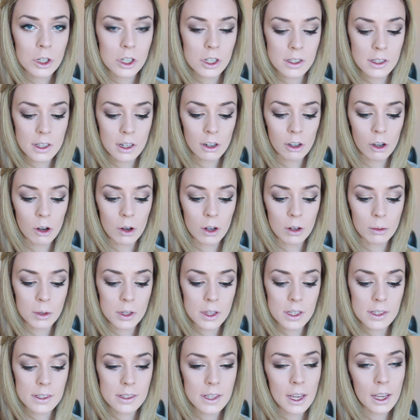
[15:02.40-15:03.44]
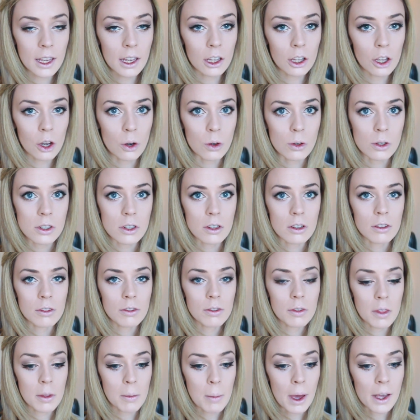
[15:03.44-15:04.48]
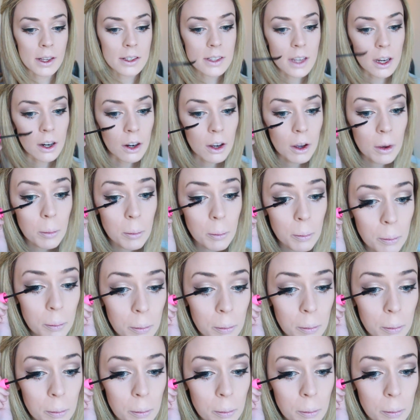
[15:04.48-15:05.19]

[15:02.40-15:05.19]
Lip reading: we're just going to go in with a second coat of the mascara.